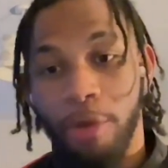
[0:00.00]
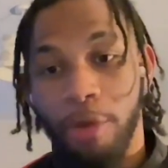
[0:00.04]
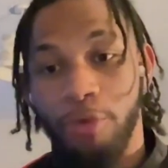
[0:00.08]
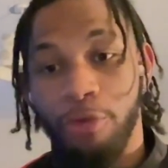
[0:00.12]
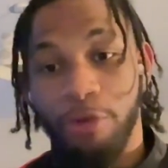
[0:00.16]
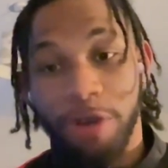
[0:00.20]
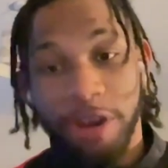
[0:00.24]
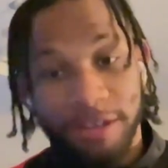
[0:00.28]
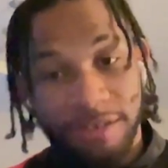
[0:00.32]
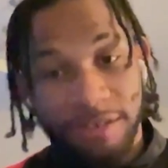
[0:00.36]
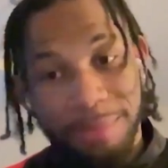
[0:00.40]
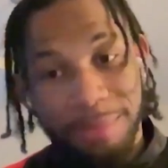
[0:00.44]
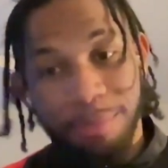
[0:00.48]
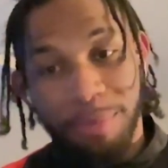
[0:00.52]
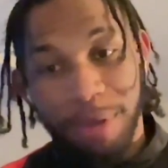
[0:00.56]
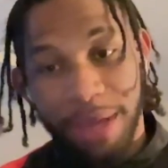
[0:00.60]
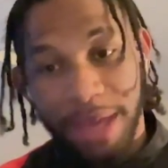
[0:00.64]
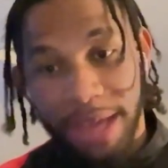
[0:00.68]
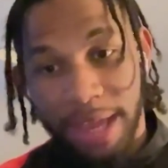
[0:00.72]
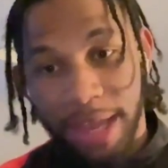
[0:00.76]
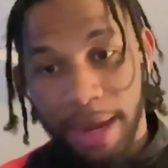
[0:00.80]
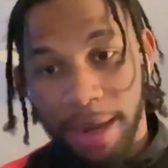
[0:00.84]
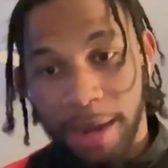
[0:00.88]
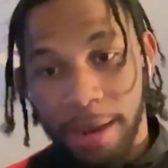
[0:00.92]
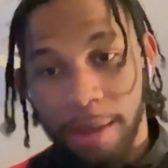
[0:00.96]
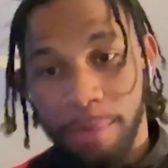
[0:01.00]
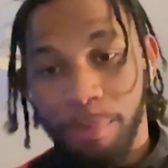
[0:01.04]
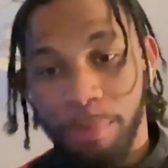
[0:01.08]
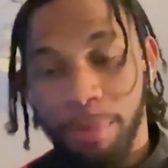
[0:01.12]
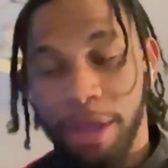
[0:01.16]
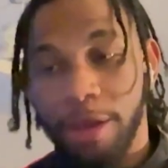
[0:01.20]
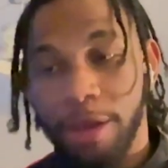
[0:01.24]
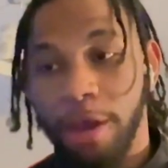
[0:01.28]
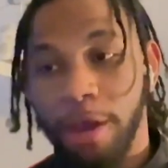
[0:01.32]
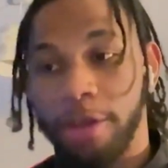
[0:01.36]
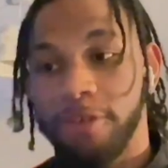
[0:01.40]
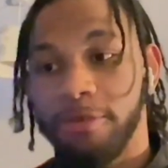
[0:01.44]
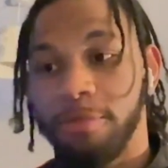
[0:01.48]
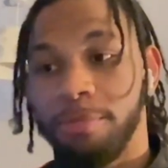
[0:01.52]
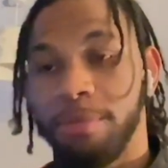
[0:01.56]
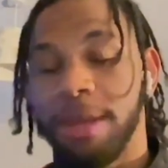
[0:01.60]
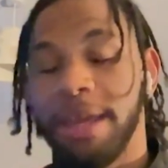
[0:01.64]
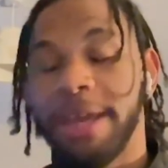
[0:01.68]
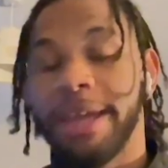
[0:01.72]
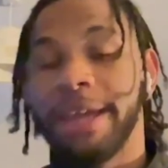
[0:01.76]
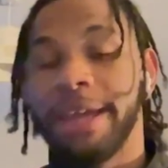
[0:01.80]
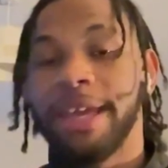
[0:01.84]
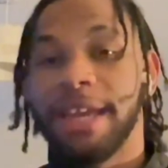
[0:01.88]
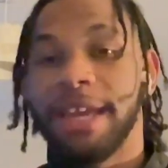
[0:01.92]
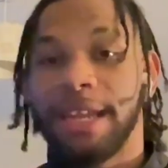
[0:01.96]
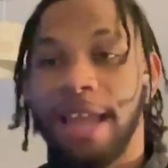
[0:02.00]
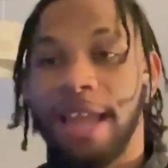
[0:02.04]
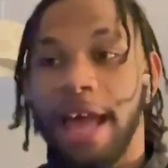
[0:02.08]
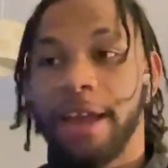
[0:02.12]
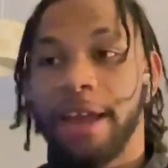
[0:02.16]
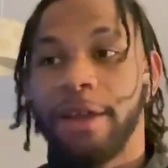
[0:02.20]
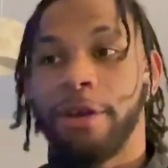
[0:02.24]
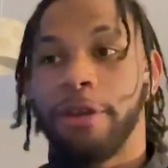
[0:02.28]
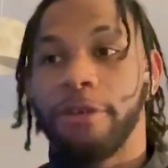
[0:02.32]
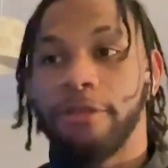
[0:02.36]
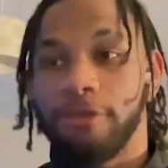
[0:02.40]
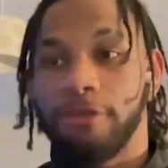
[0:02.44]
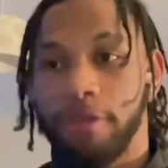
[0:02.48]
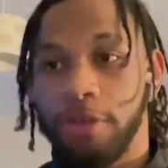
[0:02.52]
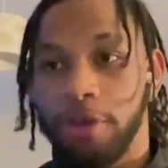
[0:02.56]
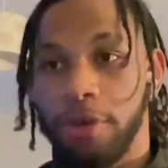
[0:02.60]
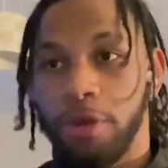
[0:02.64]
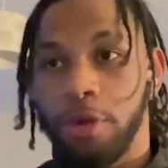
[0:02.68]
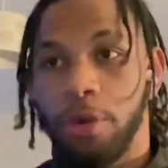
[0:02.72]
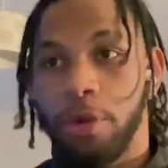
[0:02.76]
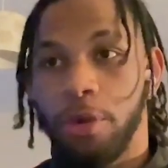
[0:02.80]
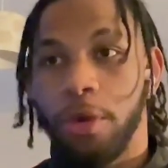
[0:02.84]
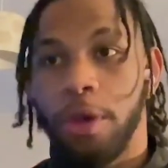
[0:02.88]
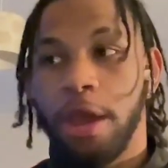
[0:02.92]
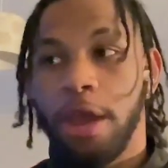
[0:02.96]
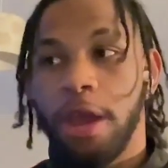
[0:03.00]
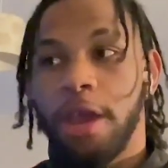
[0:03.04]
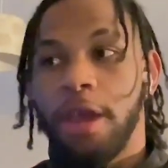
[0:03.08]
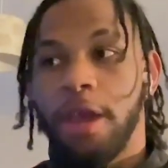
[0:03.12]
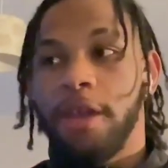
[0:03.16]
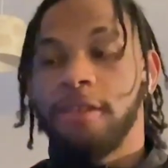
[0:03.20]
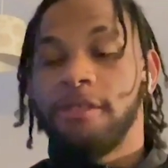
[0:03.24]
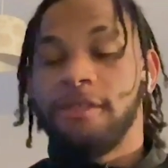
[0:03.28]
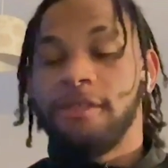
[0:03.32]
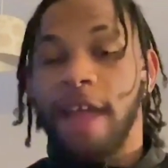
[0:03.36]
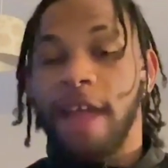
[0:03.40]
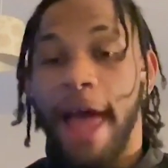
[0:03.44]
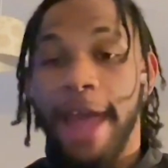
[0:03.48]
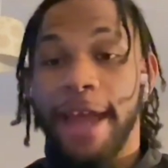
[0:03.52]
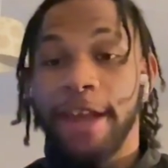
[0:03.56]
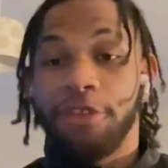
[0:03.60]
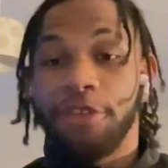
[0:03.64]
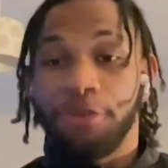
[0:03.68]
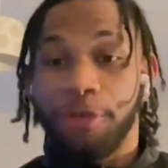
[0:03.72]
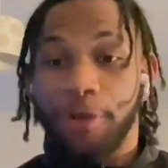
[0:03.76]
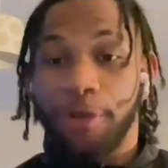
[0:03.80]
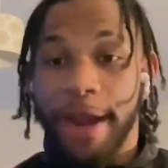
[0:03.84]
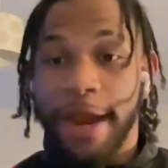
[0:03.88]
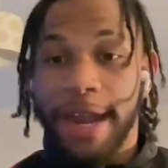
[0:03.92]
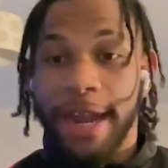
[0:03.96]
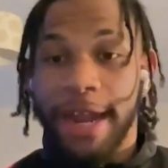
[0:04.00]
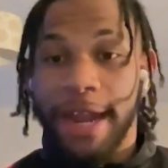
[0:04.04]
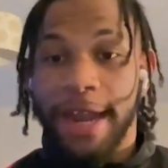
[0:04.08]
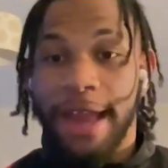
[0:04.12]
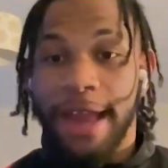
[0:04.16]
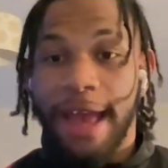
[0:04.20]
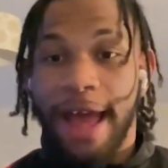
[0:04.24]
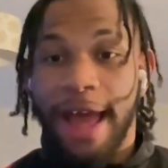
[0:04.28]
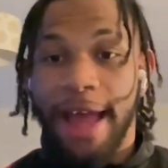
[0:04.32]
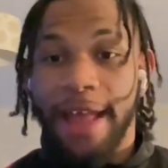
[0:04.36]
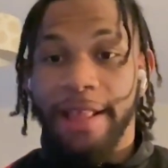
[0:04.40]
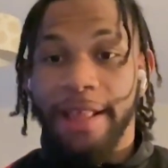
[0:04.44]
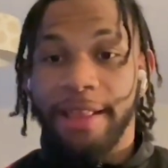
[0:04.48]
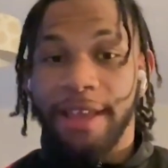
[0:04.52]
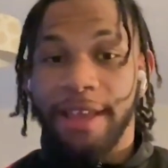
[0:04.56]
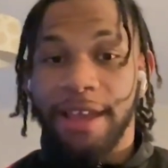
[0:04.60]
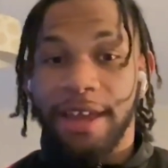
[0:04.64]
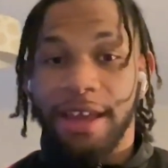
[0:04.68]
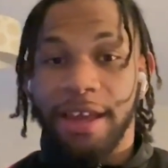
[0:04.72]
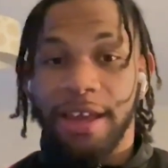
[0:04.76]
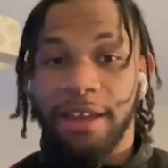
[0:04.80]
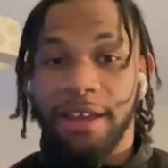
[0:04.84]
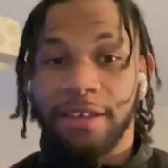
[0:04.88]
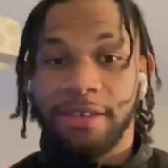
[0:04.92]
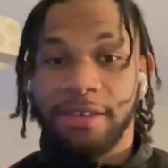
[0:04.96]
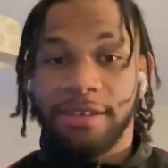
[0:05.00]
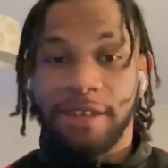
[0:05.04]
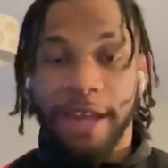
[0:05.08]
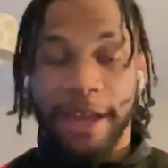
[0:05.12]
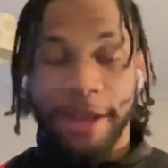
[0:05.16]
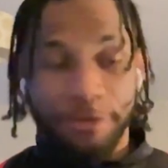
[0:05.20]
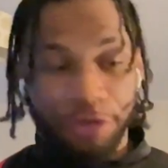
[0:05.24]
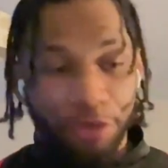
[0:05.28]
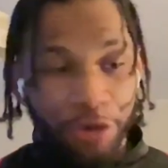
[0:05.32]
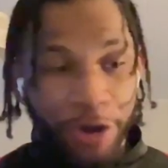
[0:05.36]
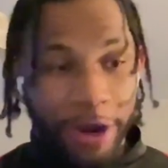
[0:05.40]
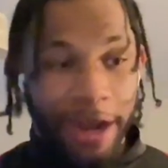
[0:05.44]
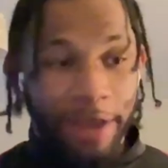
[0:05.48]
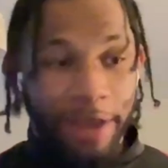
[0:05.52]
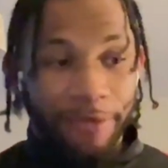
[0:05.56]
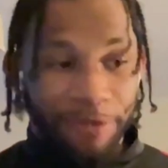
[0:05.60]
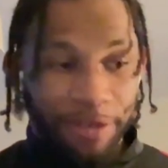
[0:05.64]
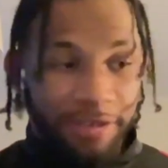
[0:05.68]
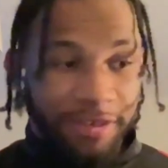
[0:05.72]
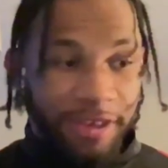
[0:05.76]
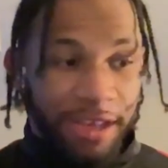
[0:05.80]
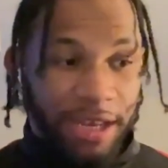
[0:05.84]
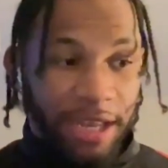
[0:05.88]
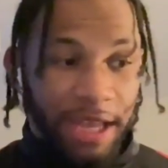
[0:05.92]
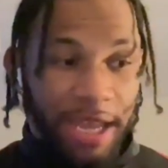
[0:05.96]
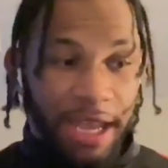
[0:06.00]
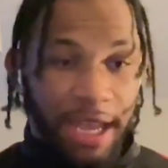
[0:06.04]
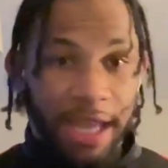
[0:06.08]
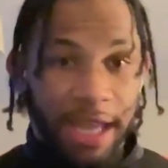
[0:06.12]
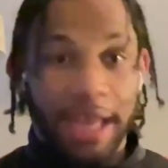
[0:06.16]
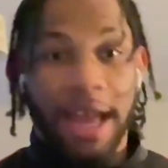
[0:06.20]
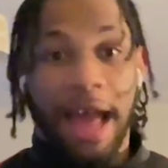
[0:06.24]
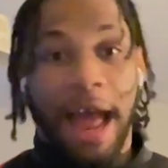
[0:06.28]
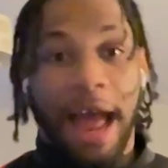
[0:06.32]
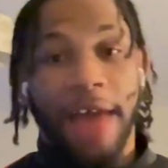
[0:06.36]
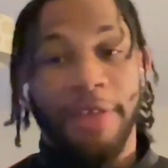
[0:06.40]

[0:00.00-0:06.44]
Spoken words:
Reason being because me and Kid Like Us 2 started training at the same training facility.